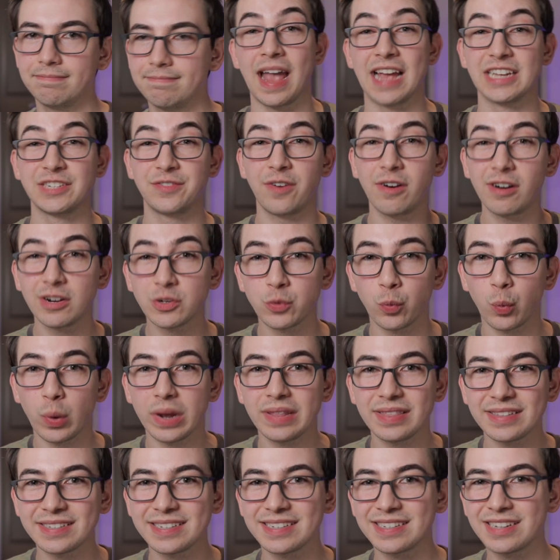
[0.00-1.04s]
As far as
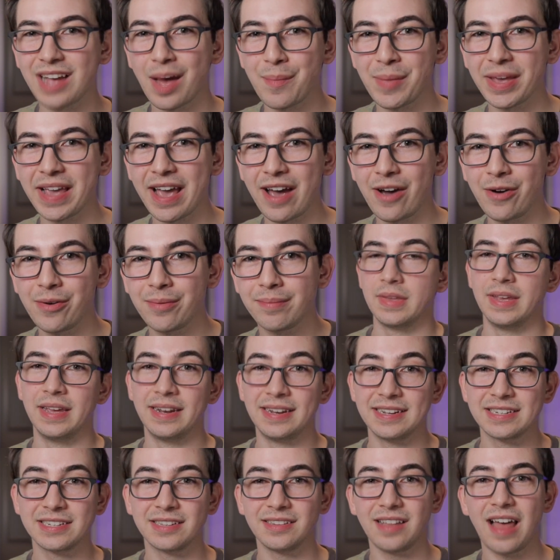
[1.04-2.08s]
when this is coming out, it
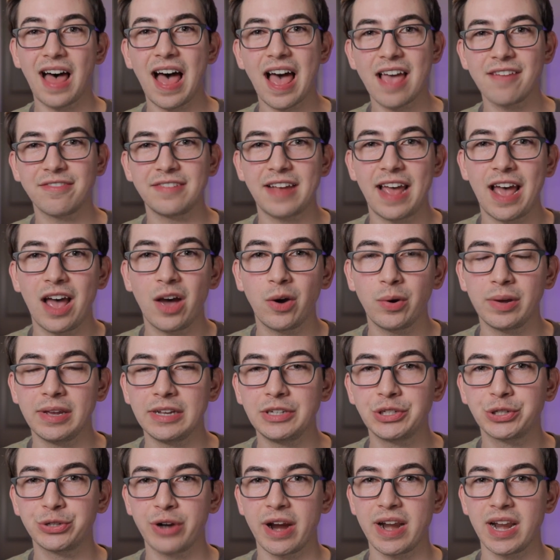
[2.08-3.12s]
is live now
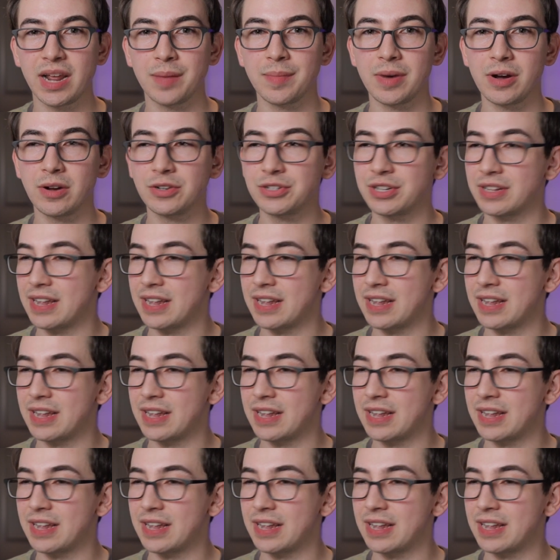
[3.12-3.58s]
in training mode,